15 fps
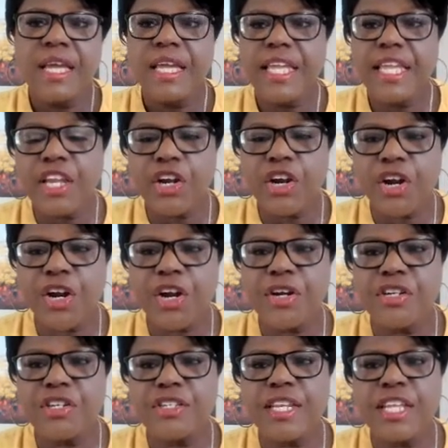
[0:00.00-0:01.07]
He
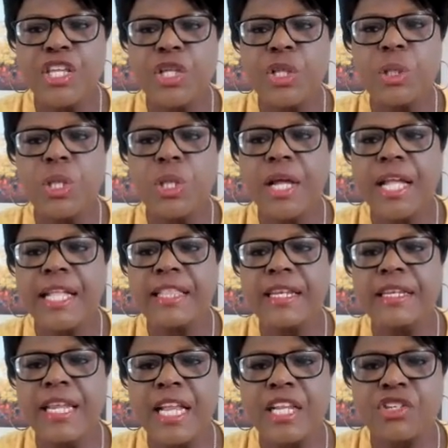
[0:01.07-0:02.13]
urged that you look at the
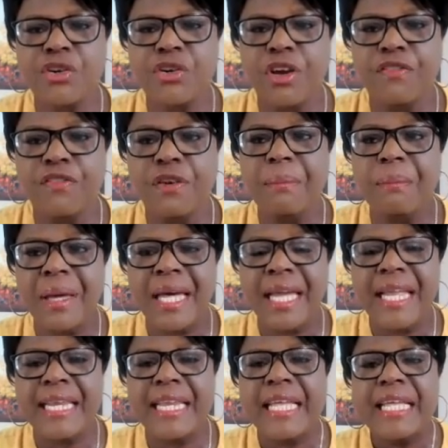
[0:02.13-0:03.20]
nature of your
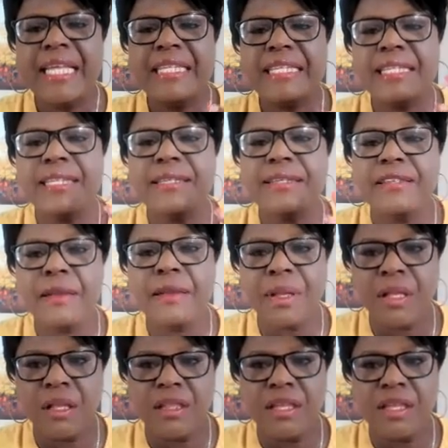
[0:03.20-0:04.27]
mind
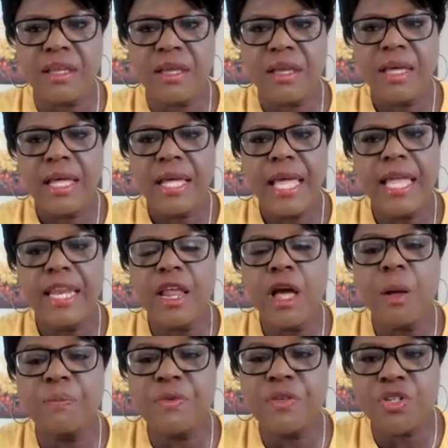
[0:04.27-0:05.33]
systemically and
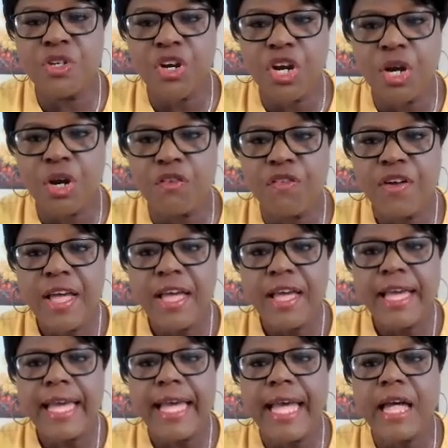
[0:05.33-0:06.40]
observe
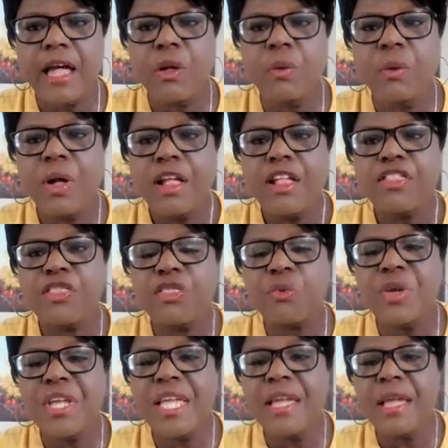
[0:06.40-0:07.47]
how
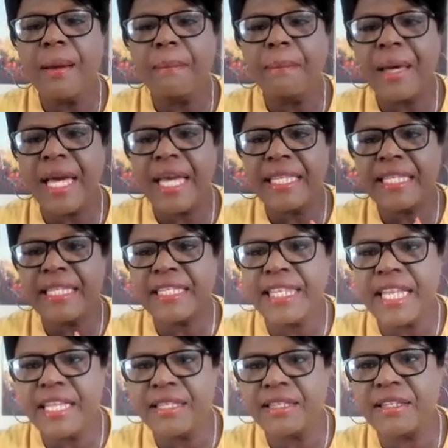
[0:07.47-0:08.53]
3 mind
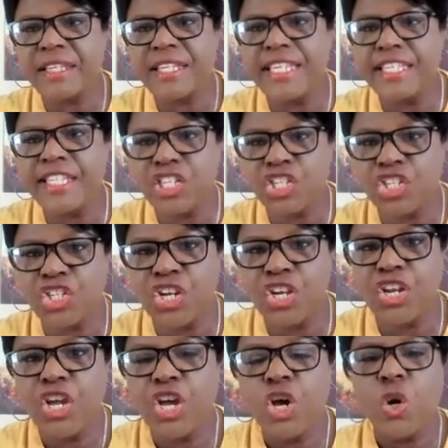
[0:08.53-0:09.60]
states
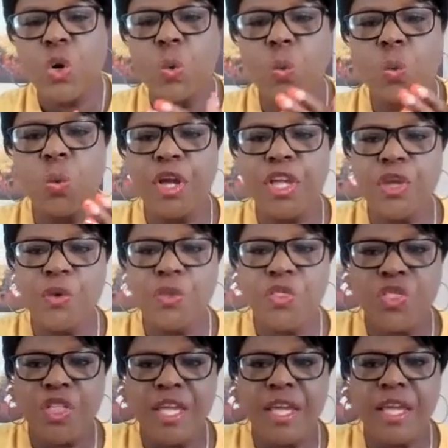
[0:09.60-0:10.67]
condition what you
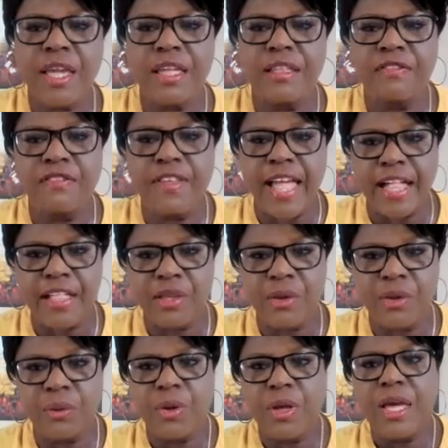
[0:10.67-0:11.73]
think and
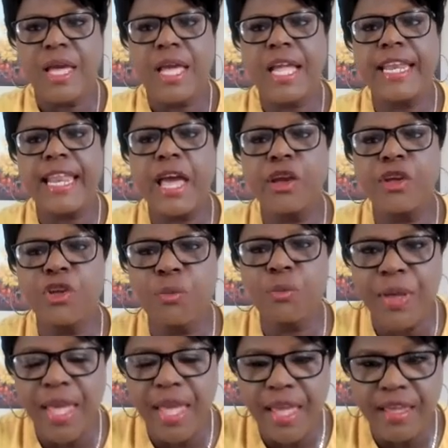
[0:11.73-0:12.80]
value and how you
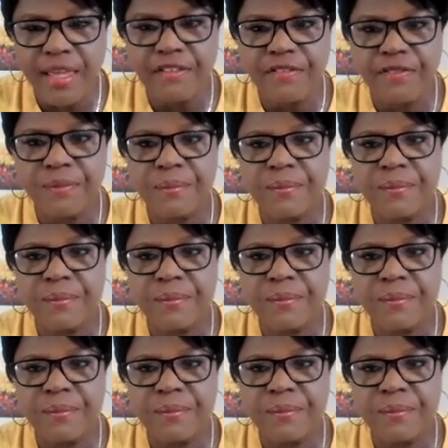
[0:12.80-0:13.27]
behave.